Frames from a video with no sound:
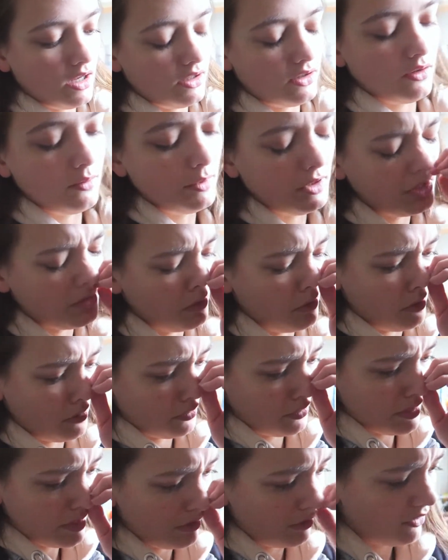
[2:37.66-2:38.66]
It's almost two
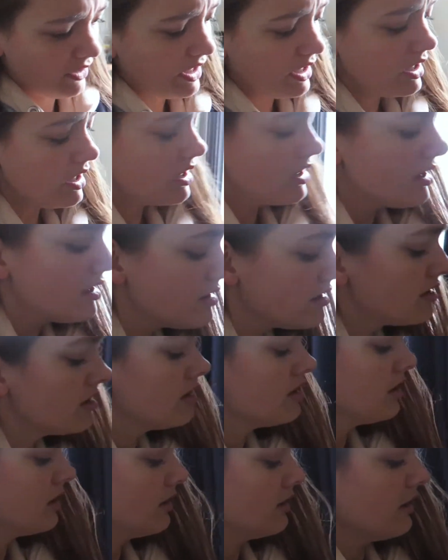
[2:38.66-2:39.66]
thirty already,
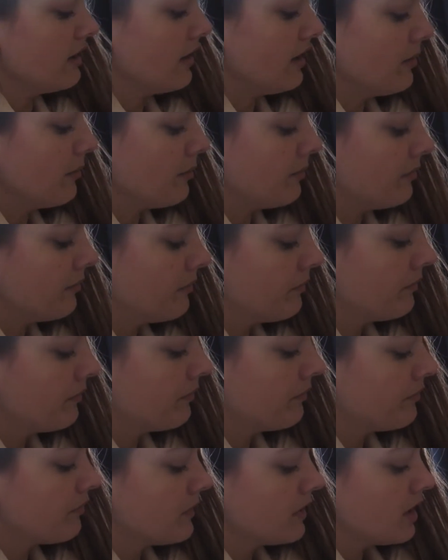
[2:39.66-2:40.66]
damn.
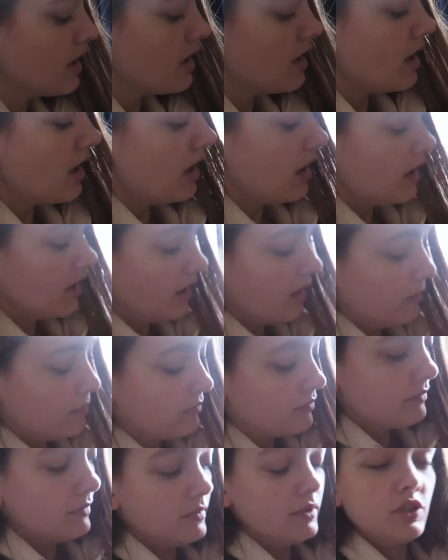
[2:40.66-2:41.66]
Yeah,
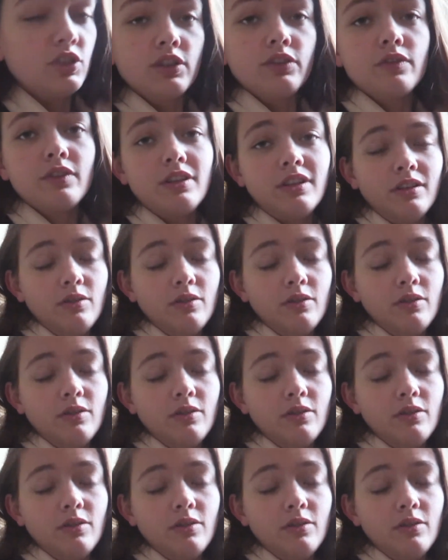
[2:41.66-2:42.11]
chill for a